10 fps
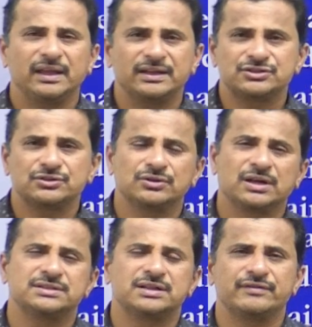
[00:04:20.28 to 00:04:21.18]
In-situ
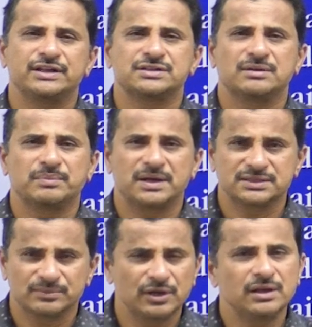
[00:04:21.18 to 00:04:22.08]
conservation
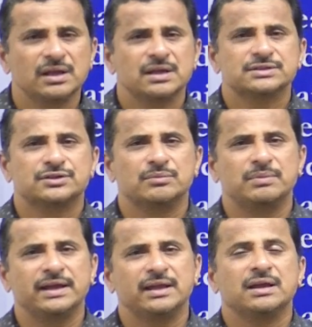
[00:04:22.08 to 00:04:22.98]
possible
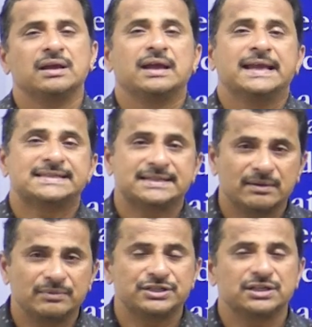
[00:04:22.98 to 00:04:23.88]
by
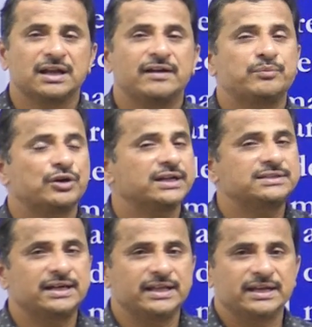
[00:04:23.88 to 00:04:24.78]
establishing of
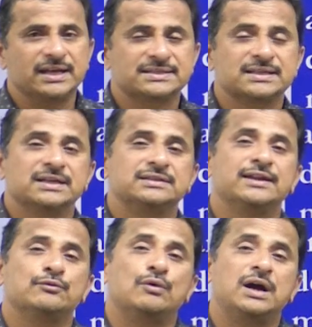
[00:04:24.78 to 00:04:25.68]
protected areas.
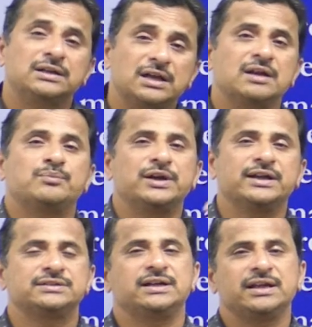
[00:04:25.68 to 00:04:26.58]
Then what are
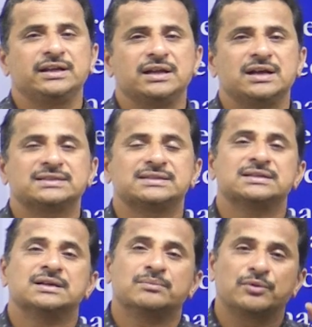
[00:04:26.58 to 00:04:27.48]
protected areas?
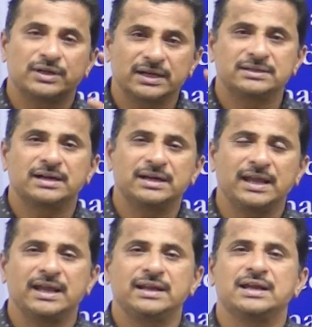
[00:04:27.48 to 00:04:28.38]
Protected
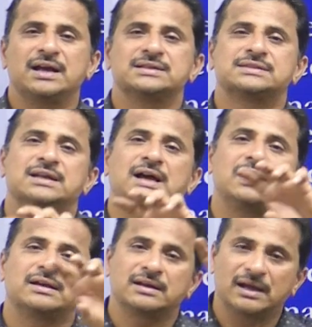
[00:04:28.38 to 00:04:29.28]
areas
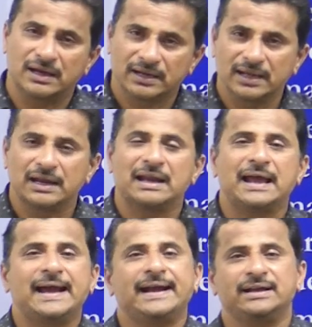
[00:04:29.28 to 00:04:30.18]
are a
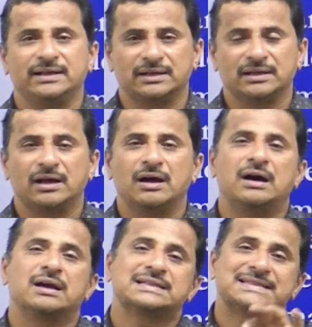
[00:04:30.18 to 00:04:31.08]
land
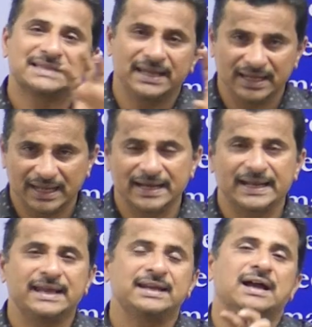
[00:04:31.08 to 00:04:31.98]
or sea, an
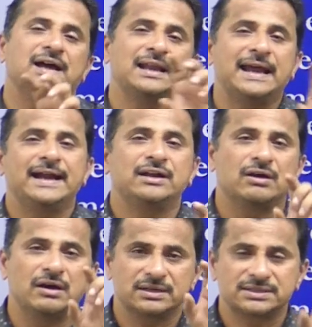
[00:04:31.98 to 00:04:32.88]
area, land
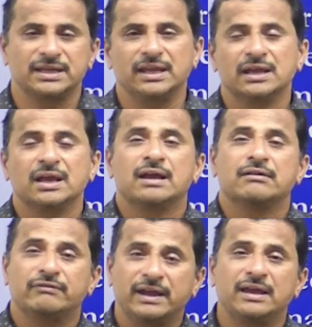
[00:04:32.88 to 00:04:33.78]
or sea,
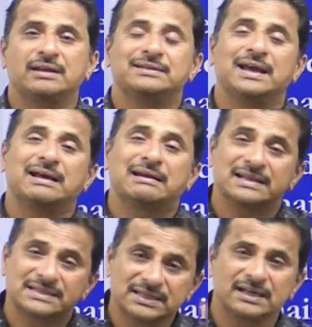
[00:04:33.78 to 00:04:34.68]
where they are
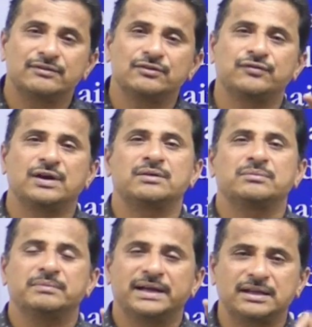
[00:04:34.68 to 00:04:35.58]
reserved
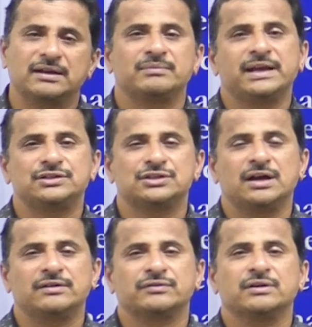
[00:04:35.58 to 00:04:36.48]
for betterment
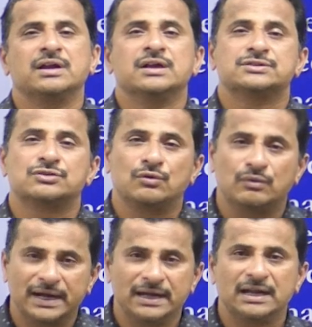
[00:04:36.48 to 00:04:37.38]
of
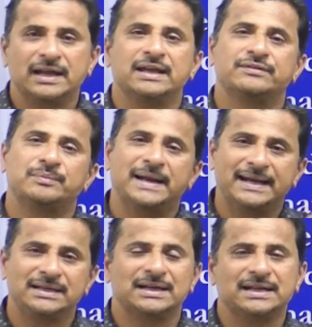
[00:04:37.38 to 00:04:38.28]
wildlife,
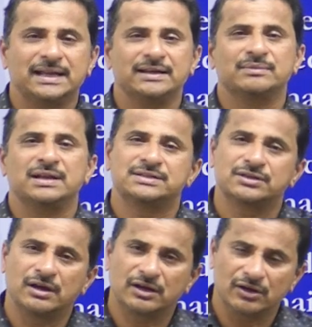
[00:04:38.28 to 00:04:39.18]
plant and
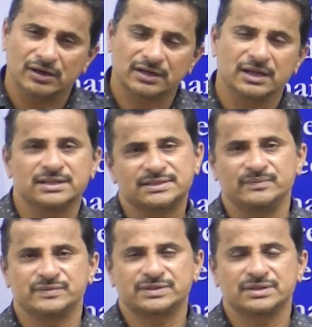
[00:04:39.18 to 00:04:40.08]
animals or
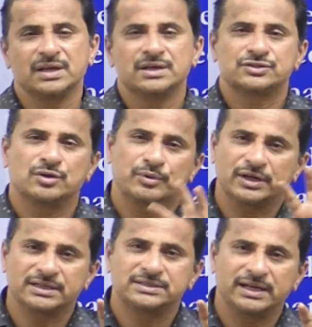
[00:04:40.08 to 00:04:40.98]
organisms. So
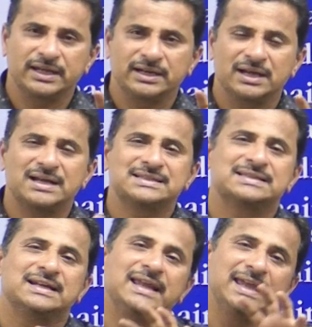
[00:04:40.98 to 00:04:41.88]
protected areas
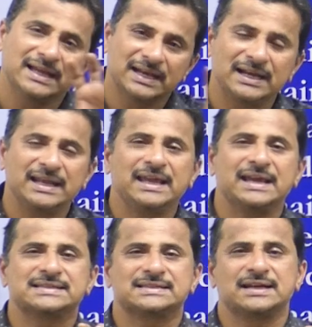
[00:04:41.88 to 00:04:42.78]
legally
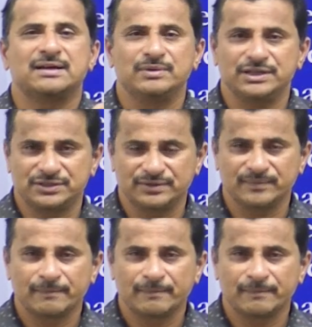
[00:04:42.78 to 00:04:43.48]
established.